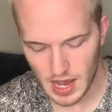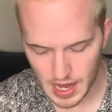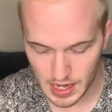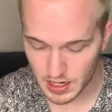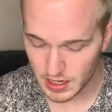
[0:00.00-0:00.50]

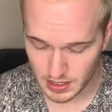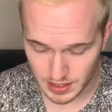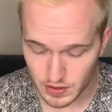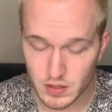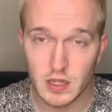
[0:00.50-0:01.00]
And
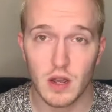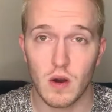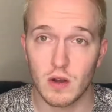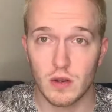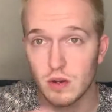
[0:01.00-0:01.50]
literally
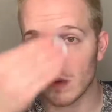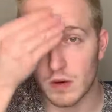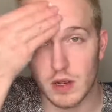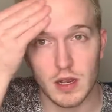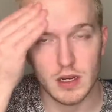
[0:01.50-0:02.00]
all you
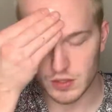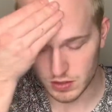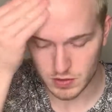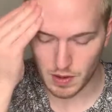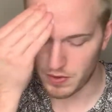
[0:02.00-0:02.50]
do is you
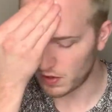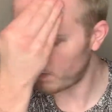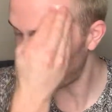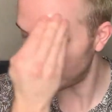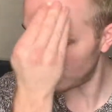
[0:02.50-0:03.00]
just swipe it on your
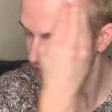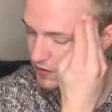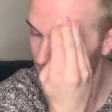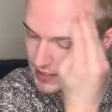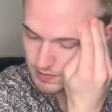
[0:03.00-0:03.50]
face.
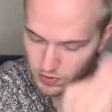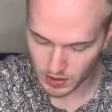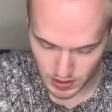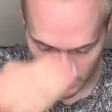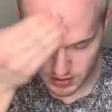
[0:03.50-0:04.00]
So as I'm
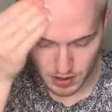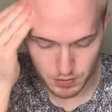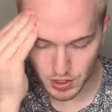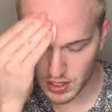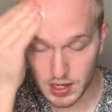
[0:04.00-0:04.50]
doing this,
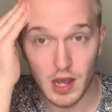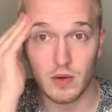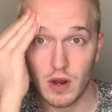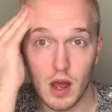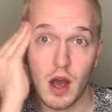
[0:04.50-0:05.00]
I'm looking
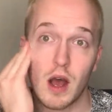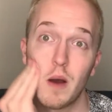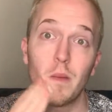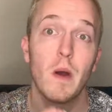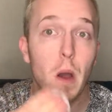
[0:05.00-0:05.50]
down
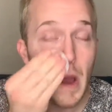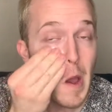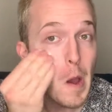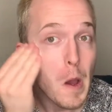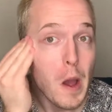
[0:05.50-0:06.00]

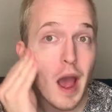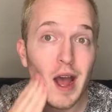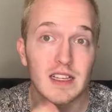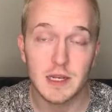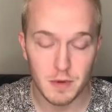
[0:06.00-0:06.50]

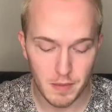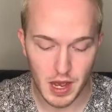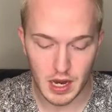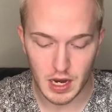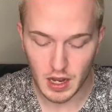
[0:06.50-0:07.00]
at some of
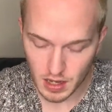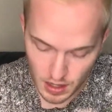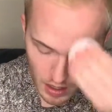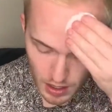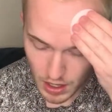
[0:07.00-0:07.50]
my
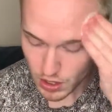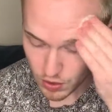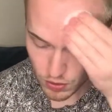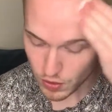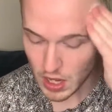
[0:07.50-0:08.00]

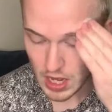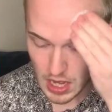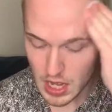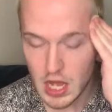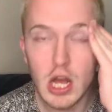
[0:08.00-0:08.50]
little
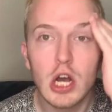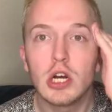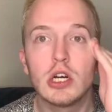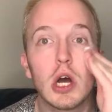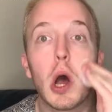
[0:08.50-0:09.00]

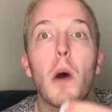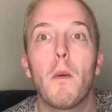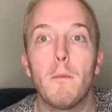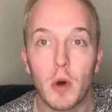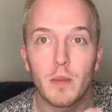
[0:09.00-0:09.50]

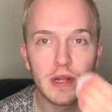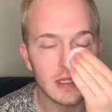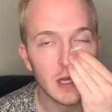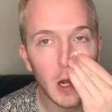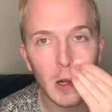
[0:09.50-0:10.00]

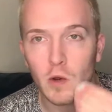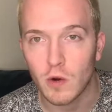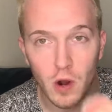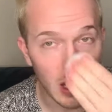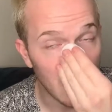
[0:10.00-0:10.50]
moments, little
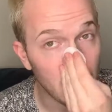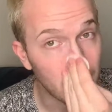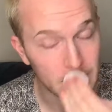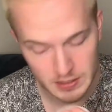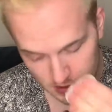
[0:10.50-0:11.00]
call out
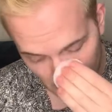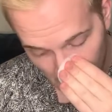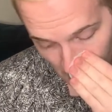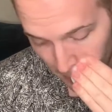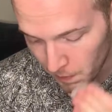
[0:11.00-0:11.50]
moments.
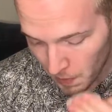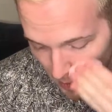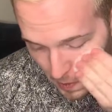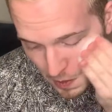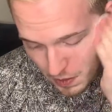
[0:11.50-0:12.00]

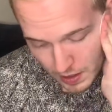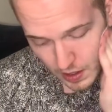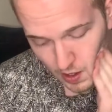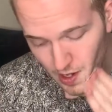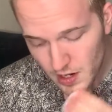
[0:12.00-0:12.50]

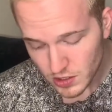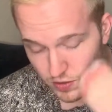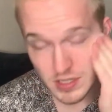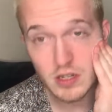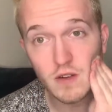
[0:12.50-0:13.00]

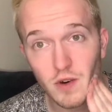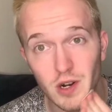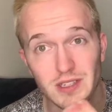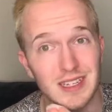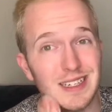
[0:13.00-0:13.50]
So this is good for
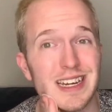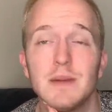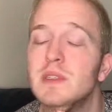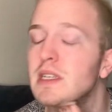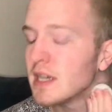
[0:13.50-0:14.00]
all skin
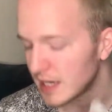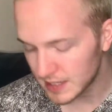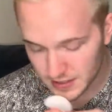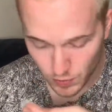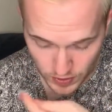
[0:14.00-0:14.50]
types.
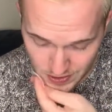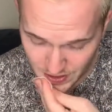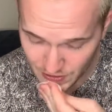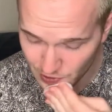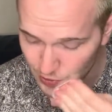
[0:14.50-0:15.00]
It's going
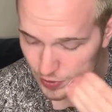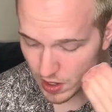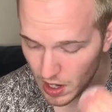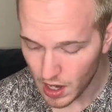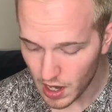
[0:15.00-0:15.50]
to